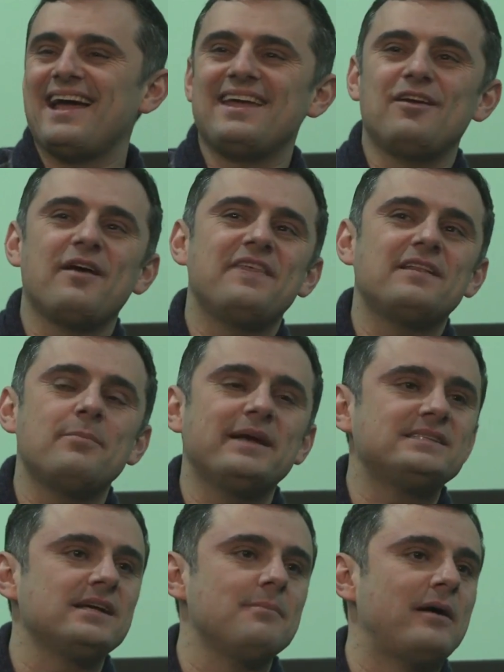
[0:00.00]
You know, I think the
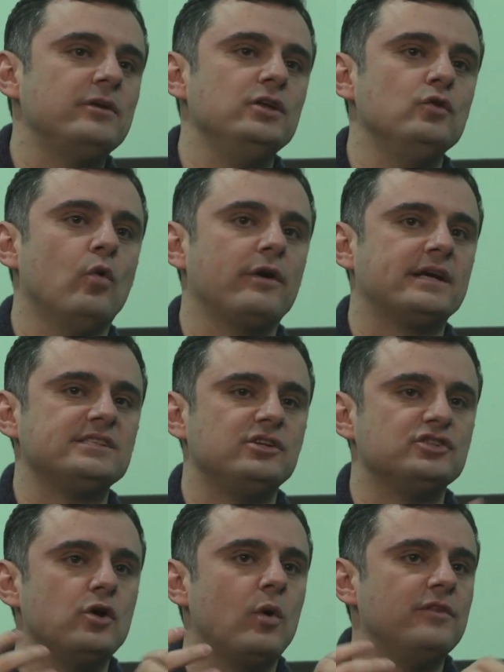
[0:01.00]
biggest thing about New York is
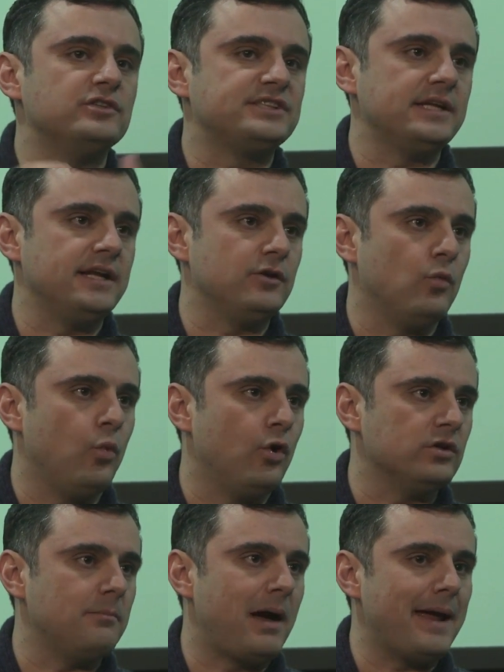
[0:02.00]
there's no other city in the
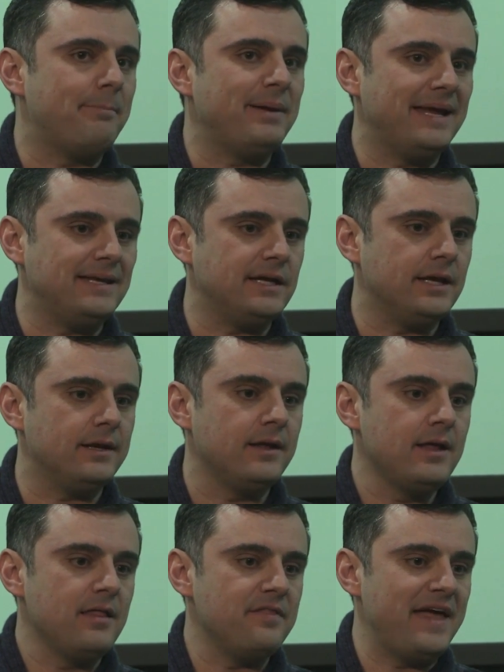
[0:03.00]
world, in my opinion,
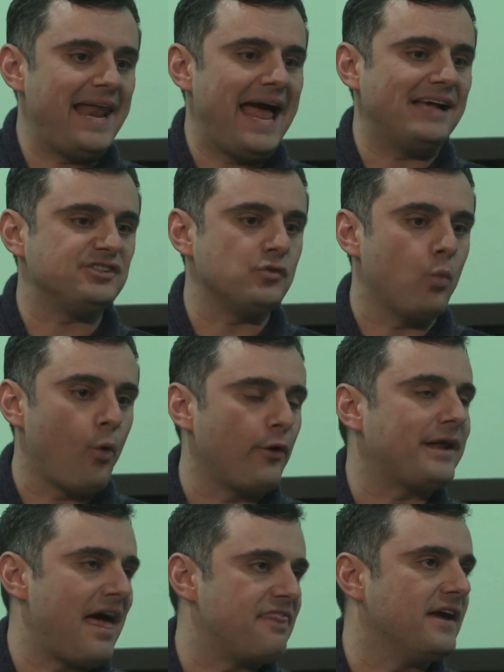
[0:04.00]
that has the
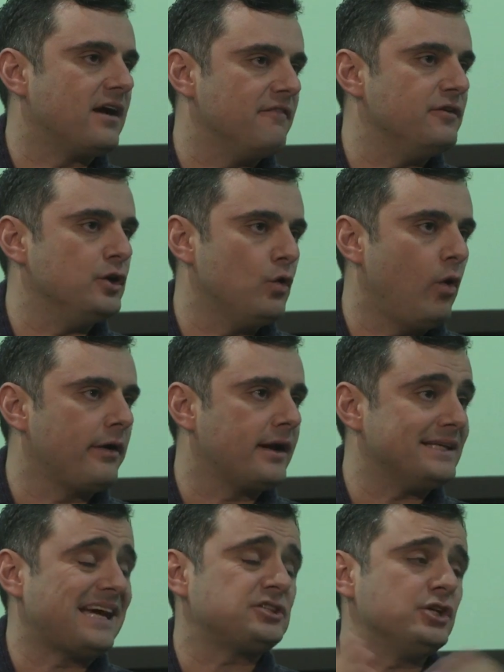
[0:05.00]
work ethic of New York.
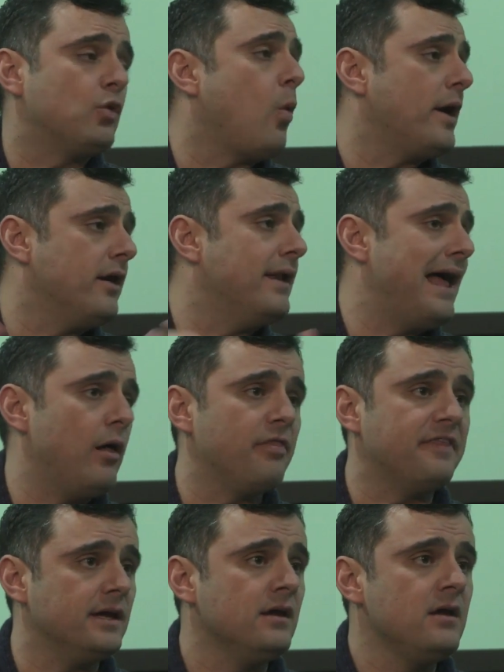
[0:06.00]
It's actually quite
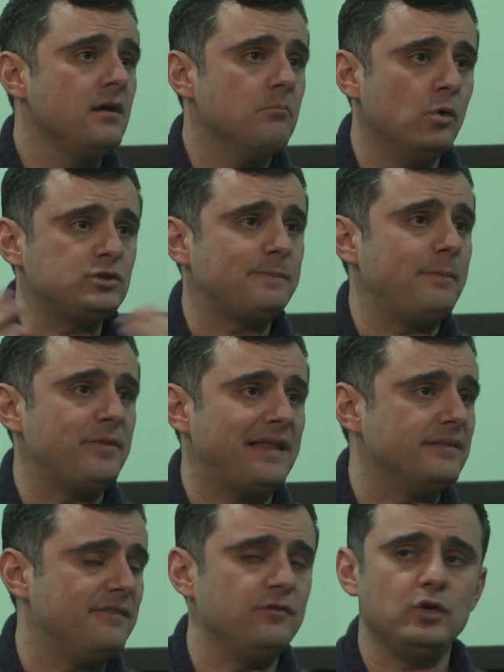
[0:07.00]
unhealthy. Most people
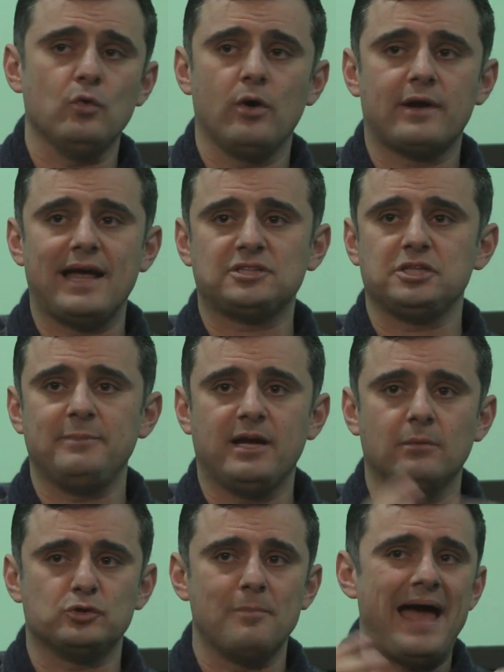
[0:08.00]
that leave New York actually
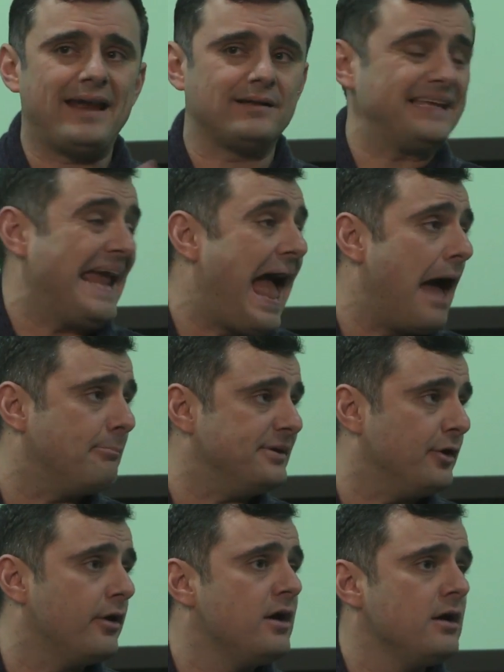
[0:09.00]
become dramatically
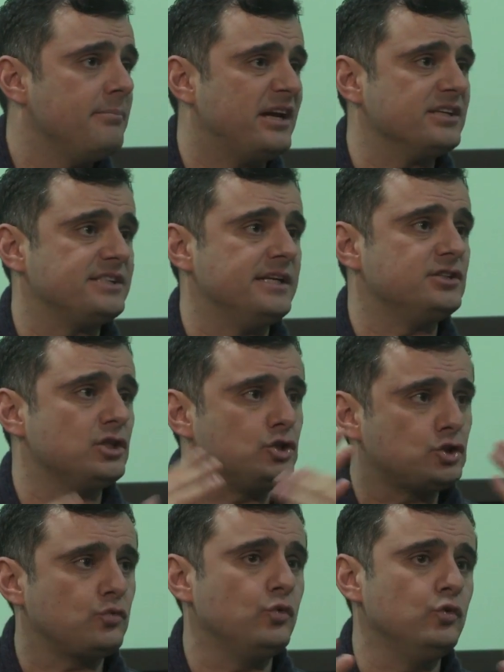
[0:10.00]
happier because it is a
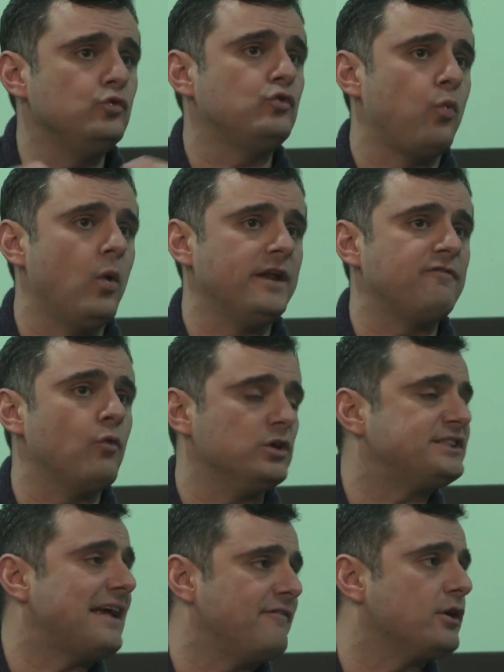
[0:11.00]
true
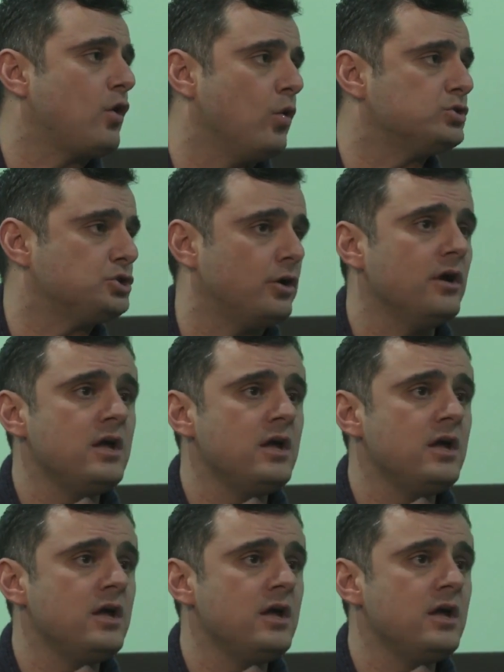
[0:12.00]
24/7 culture.